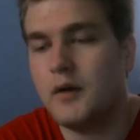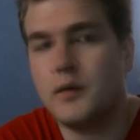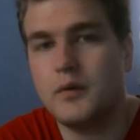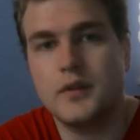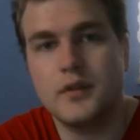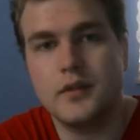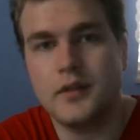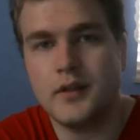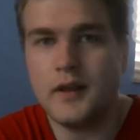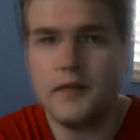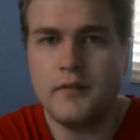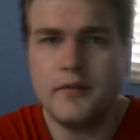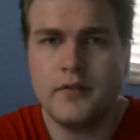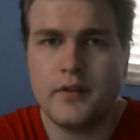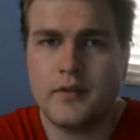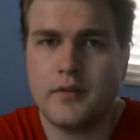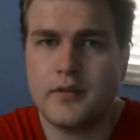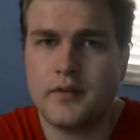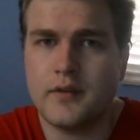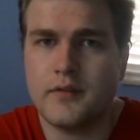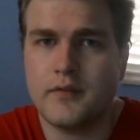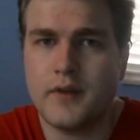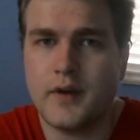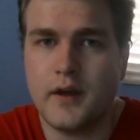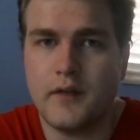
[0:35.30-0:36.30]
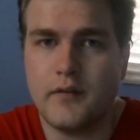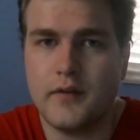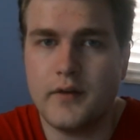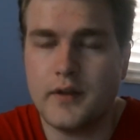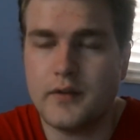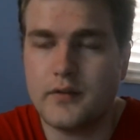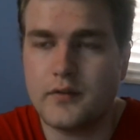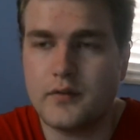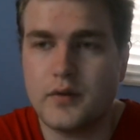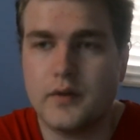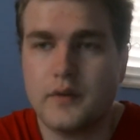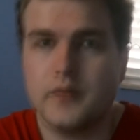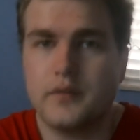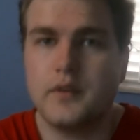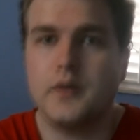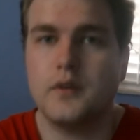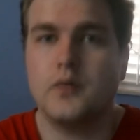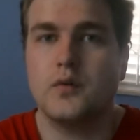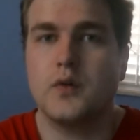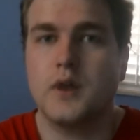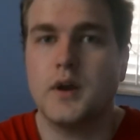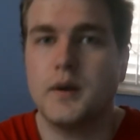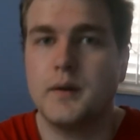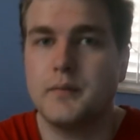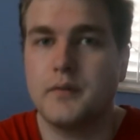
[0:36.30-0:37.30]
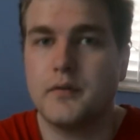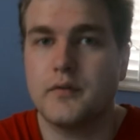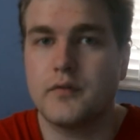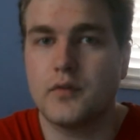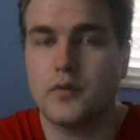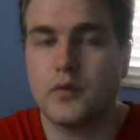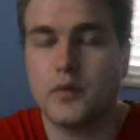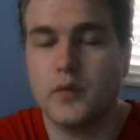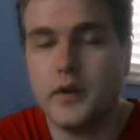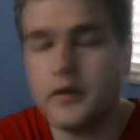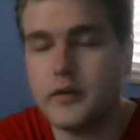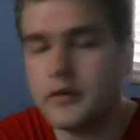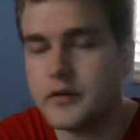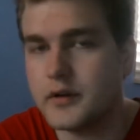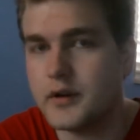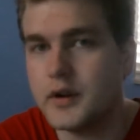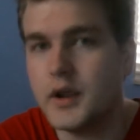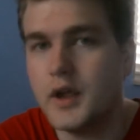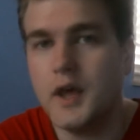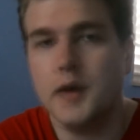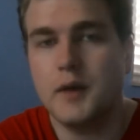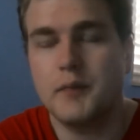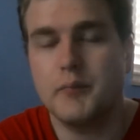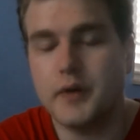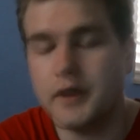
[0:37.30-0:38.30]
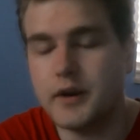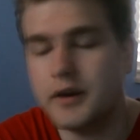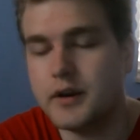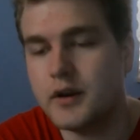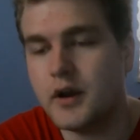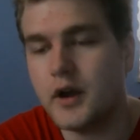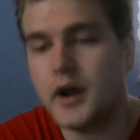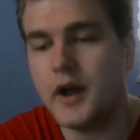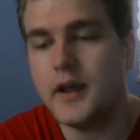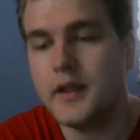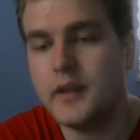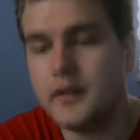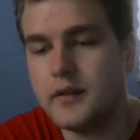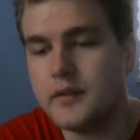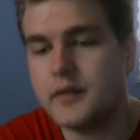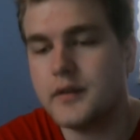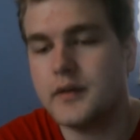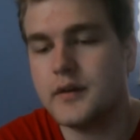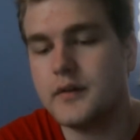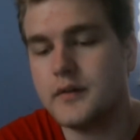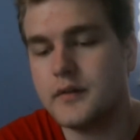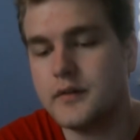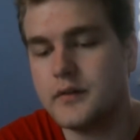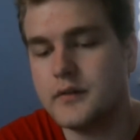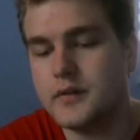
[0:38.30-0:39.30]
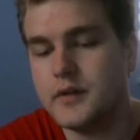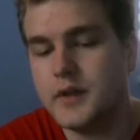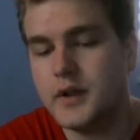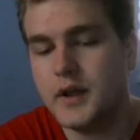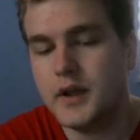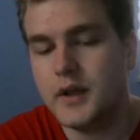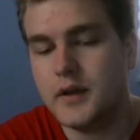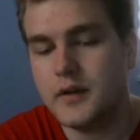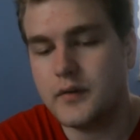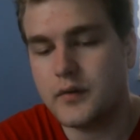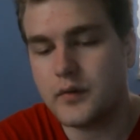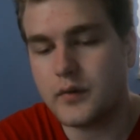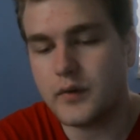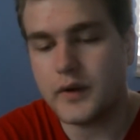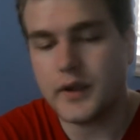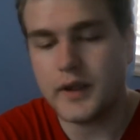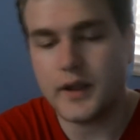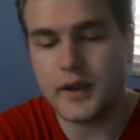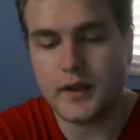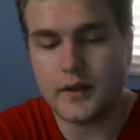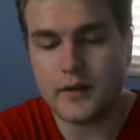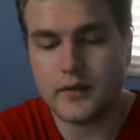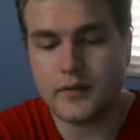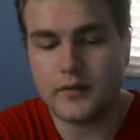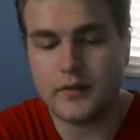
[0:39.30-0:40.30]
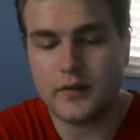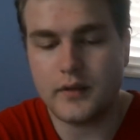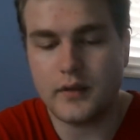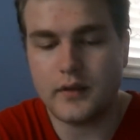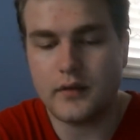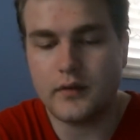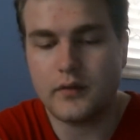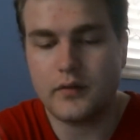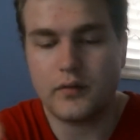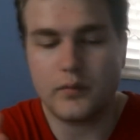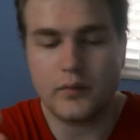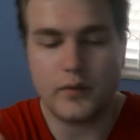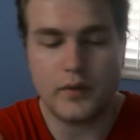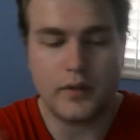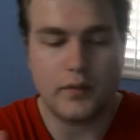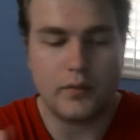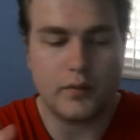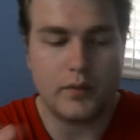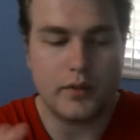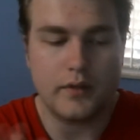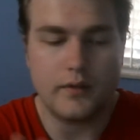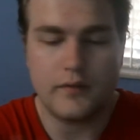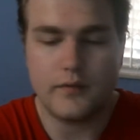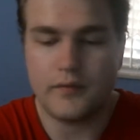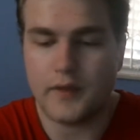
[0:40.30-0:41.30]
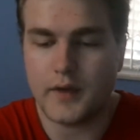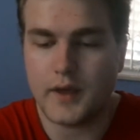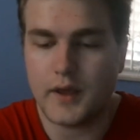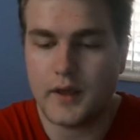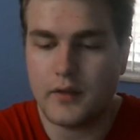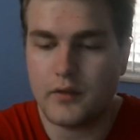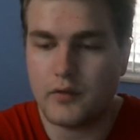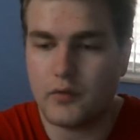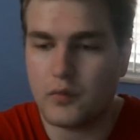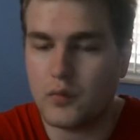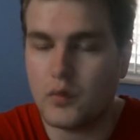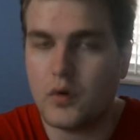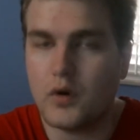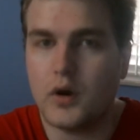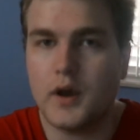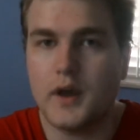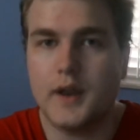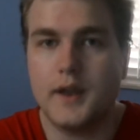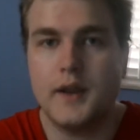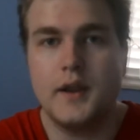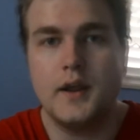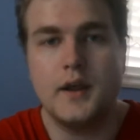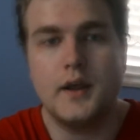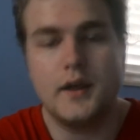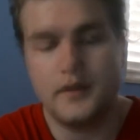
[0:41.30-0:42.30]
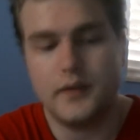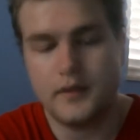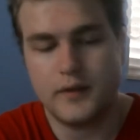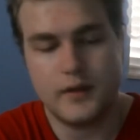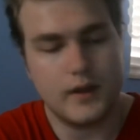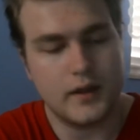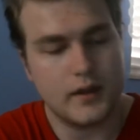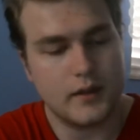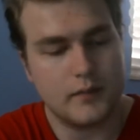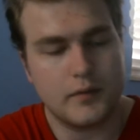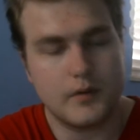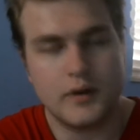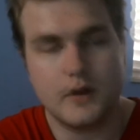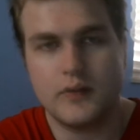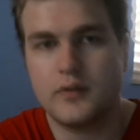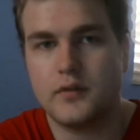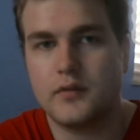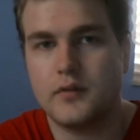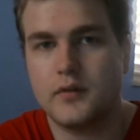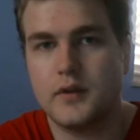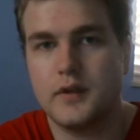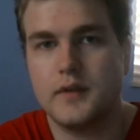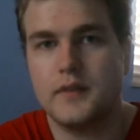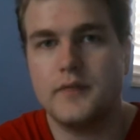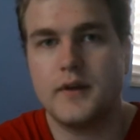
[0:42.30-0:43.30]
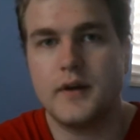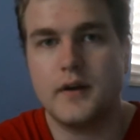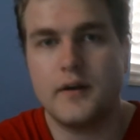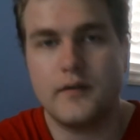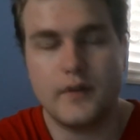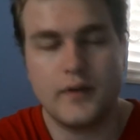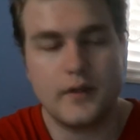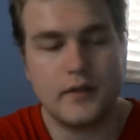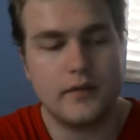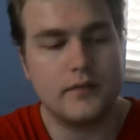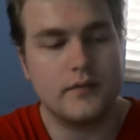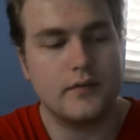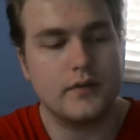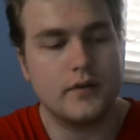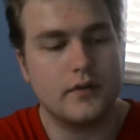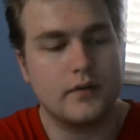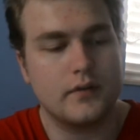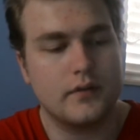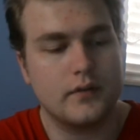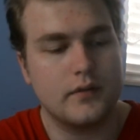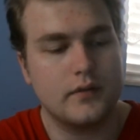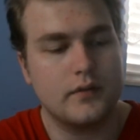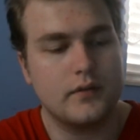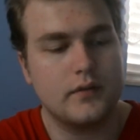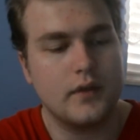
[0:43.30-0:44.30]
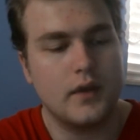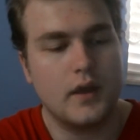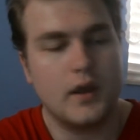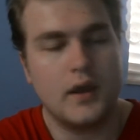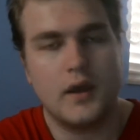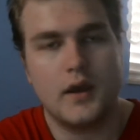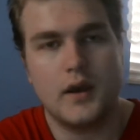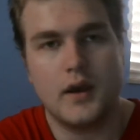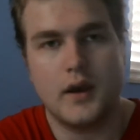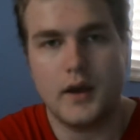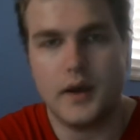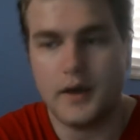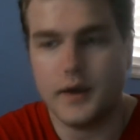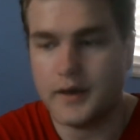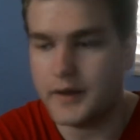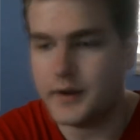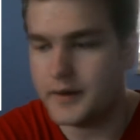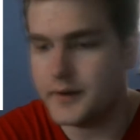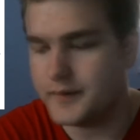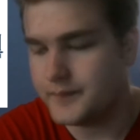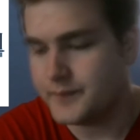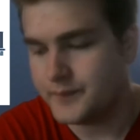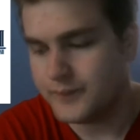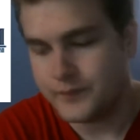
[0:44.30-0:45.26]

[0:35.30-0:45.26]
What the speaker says: would love to see Final Fantasy XII sequel come to fruition, but not until Square Enix deals with what the fans want. Kingdom Hearts 3, Final Fantasy Versus, Final